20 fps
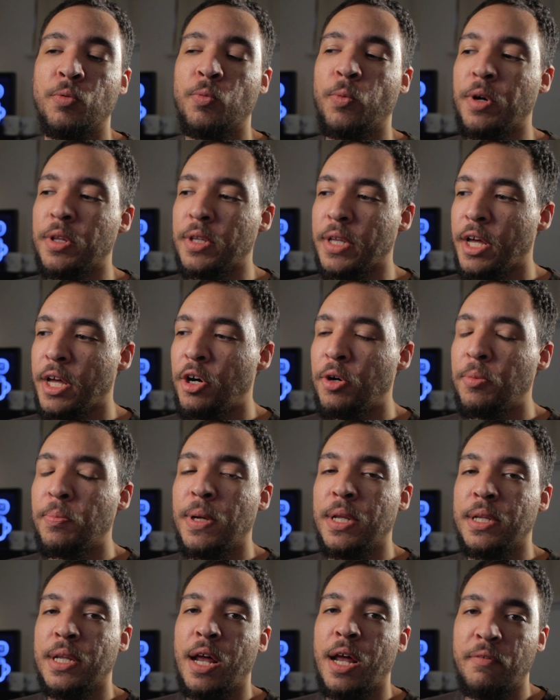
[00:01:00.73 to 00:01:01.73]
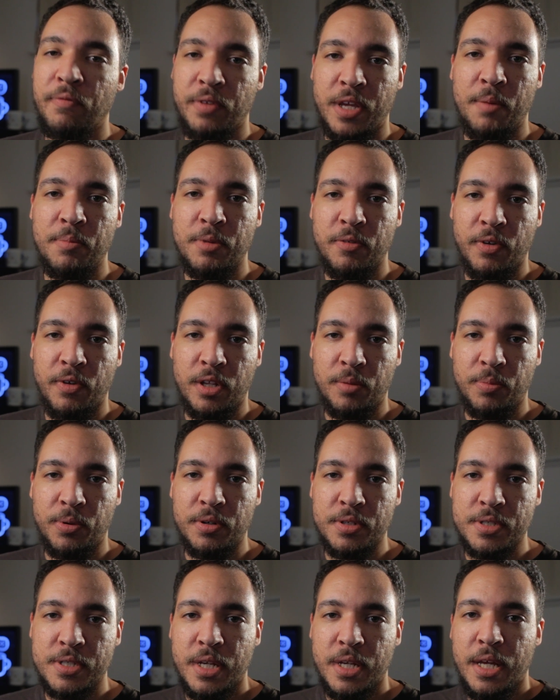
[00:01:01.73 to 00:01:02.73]
will help a lot of game
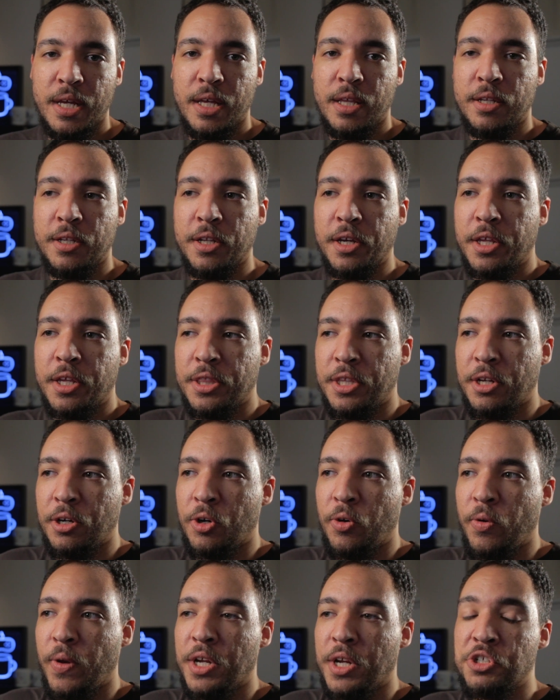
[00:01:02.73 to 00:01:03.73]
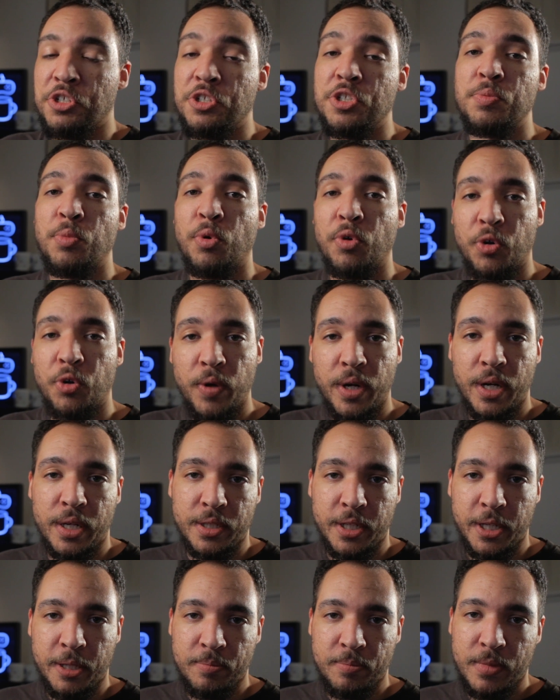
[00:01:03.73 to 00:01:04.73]
developers look at their creations more
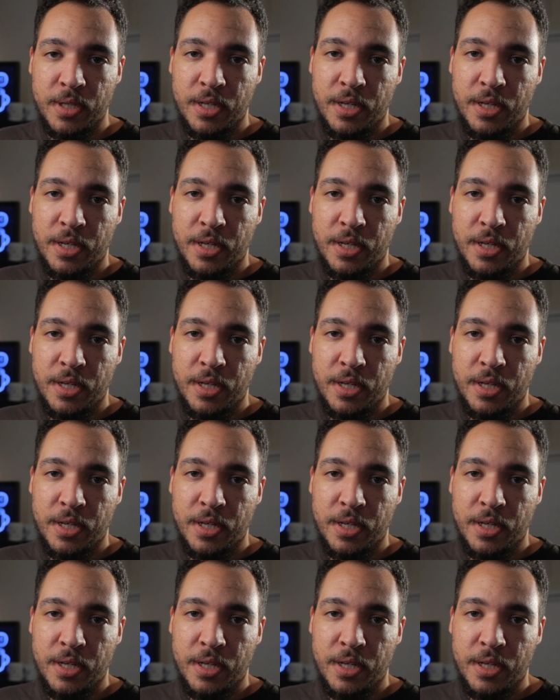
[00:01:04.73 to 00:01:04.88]
critically.